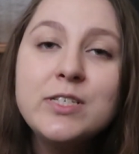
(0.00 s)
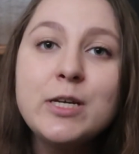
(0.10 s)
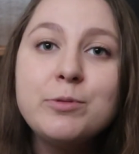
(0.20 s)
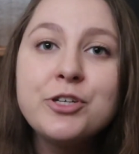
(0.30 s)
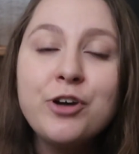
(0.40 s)

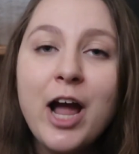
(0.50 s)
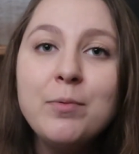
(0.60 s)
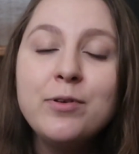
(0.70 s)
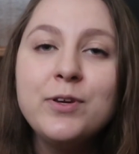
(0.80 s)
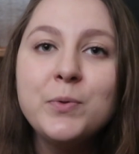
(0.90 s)

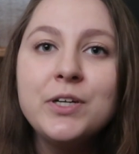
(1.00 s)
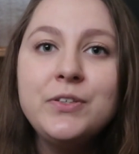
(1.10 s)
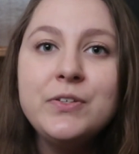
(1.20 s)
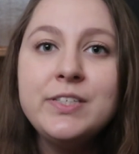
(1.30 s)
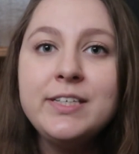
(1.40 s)
Subscribe if you
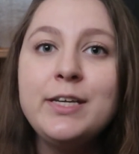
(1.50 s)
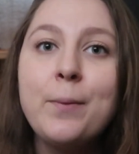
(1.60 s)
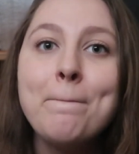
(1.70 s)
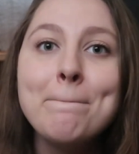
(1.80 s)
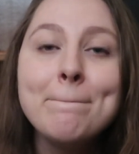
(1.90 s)
want to
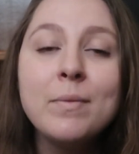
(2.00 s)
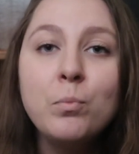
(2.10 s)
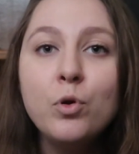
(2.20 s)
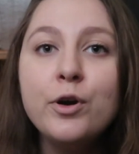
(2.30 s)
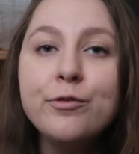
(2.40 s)
see
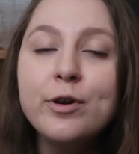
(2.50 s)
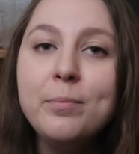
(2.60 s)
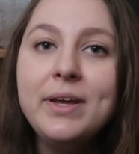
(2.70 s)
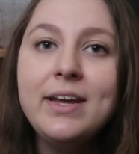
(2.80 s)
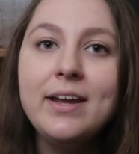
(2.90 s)
more
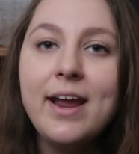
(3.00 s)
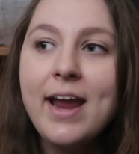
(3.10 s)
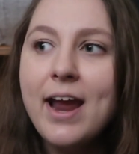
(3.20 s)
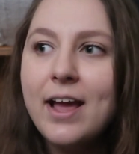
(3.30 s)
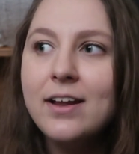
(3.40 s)
from me,
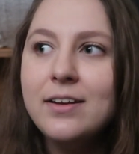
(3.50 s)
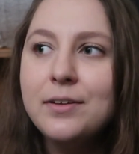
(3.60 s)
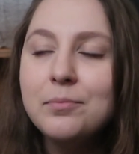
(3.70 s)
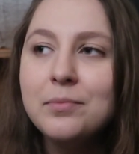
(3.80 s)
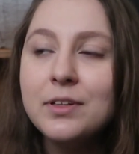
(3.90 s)

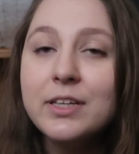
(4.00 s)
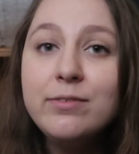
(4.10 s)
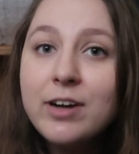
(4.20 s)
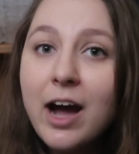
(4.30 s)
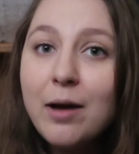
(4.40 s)
and
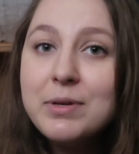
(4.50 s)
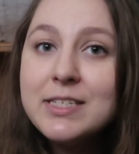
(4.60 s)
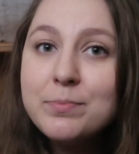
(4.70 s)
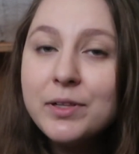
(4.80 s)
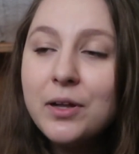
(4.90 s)
leave
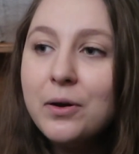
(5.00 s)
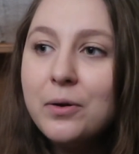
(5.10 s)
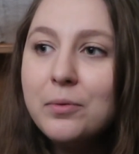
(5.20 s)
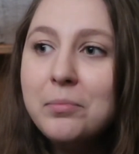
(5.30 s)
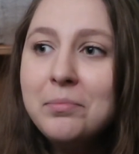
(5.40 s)
comments
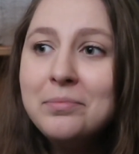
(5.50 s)
below.